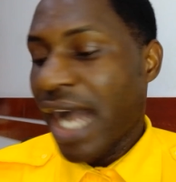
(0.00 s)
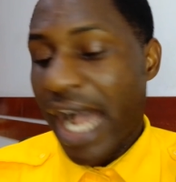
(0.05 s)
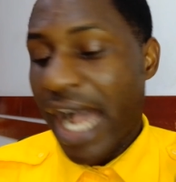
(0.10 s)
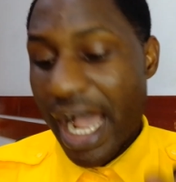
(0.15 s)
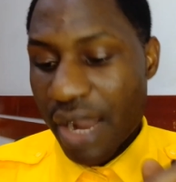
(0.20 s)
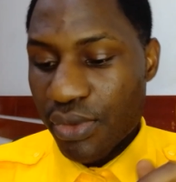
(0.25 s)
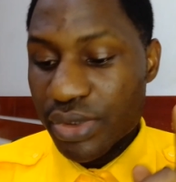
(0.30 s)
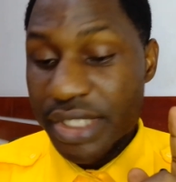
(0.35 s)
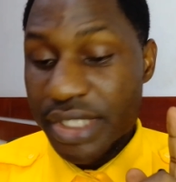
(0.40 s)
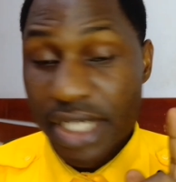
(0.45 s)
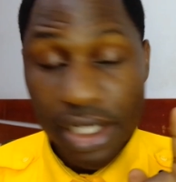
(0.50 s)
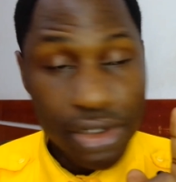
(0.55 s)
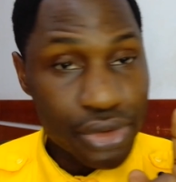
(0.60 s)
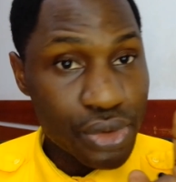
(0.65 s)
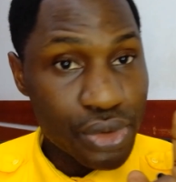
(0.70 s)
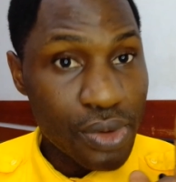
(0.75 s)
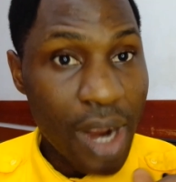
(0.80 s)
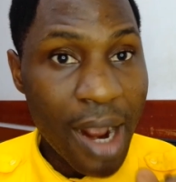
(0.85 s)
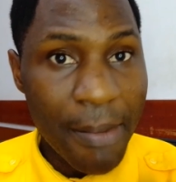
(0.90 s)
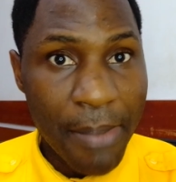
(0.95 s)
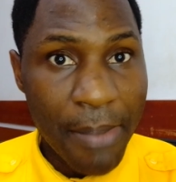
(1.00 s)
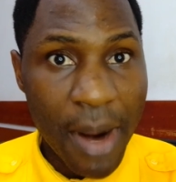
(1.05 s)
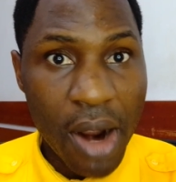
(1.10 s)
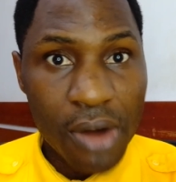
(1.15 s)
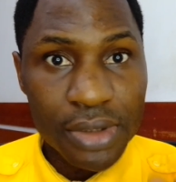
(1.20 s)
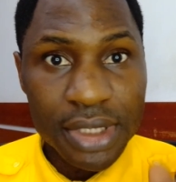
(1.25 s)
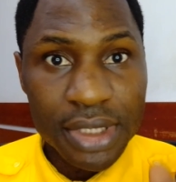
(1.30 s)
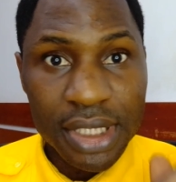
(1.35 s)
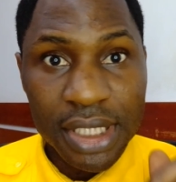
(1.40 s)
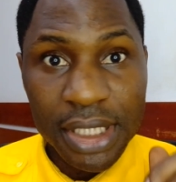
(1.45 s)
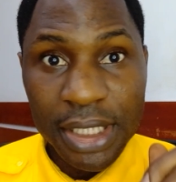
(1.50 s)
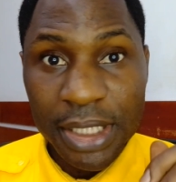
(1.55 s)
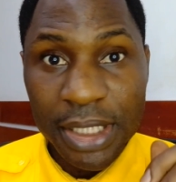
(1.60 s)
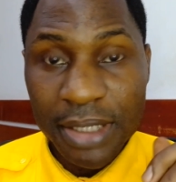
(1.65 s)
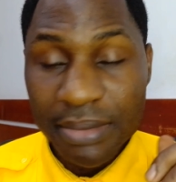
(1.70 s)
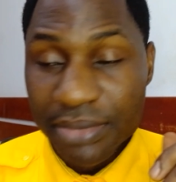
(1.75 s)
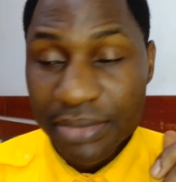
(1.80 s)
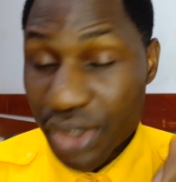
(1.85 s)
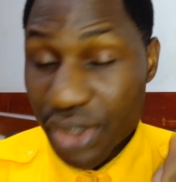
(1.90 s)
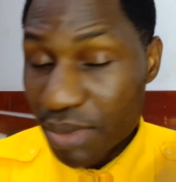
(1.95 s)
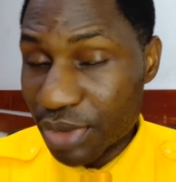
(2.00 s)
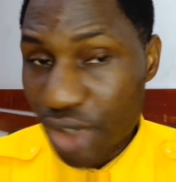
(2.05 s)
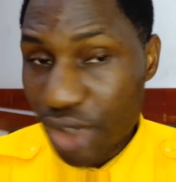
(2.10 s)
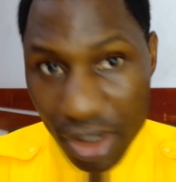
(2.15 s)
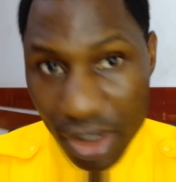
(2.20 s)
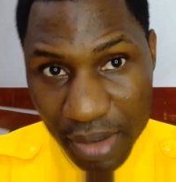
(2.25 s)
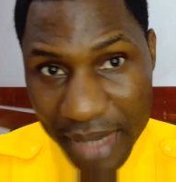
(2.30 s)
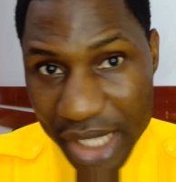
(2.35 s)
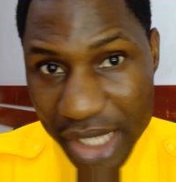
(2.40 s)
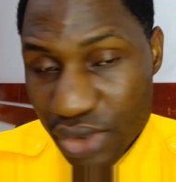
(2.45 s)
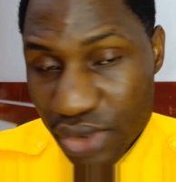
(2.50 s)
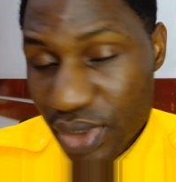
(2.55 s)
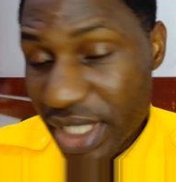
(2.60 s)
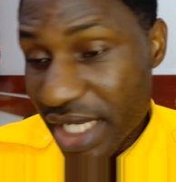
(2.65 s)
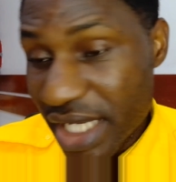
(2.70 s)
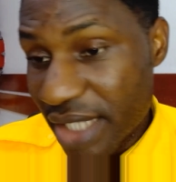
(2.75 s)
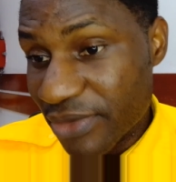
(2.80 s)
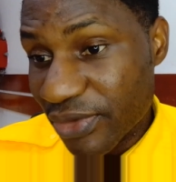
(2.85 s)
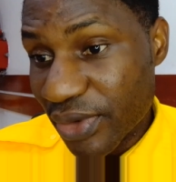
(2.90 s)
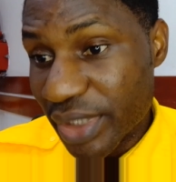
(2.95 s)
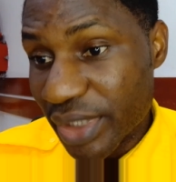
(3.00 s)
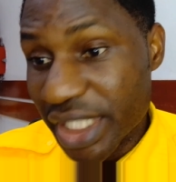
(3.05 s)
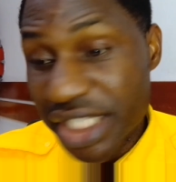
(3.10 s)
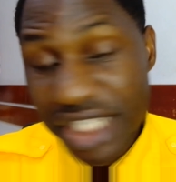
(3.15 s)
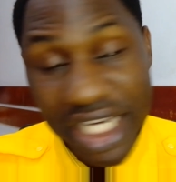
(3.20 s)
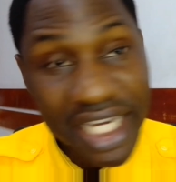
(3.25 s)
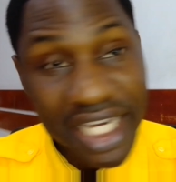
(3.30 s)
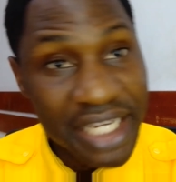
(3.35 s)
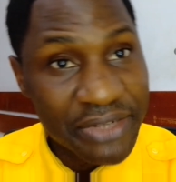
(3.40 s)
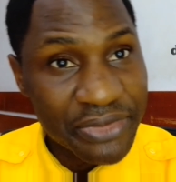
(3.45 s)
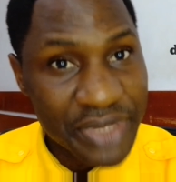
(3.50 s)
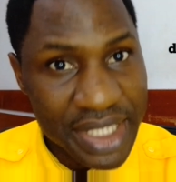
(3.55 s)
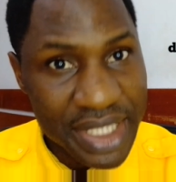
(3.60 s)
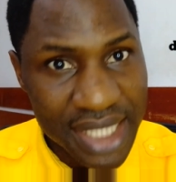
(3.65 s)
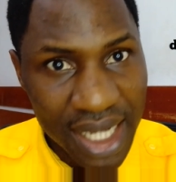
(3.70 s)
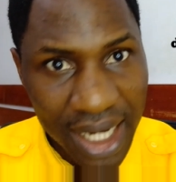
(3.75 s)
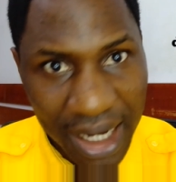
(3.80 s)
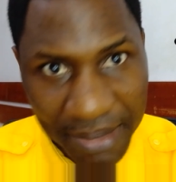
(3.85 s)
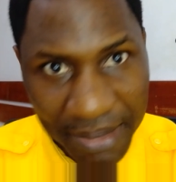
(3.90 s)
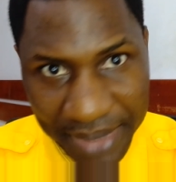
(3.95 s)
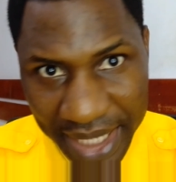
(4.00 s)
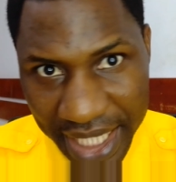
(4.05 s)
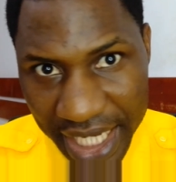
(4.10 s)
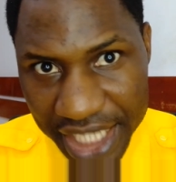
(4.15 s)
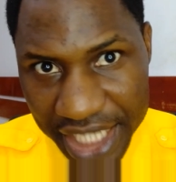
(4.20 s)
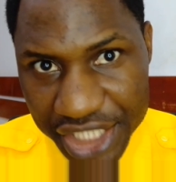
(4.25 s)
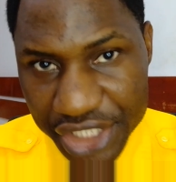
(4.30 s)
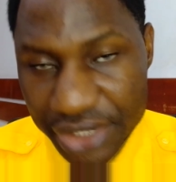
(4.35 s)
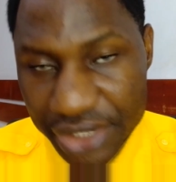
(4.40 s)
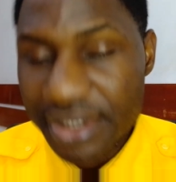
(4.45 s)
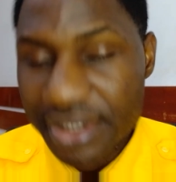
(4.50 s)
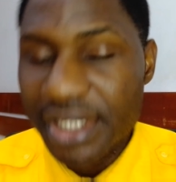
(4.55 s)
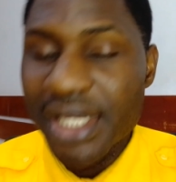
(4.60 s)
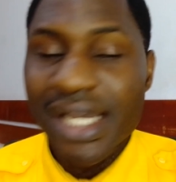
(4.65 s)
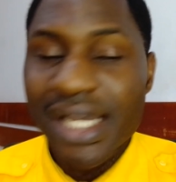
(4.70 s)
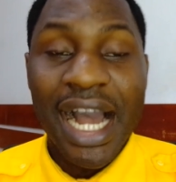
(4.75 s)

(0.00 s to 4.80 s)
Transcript: I will tell you about some documents you need for the Schengen visa application.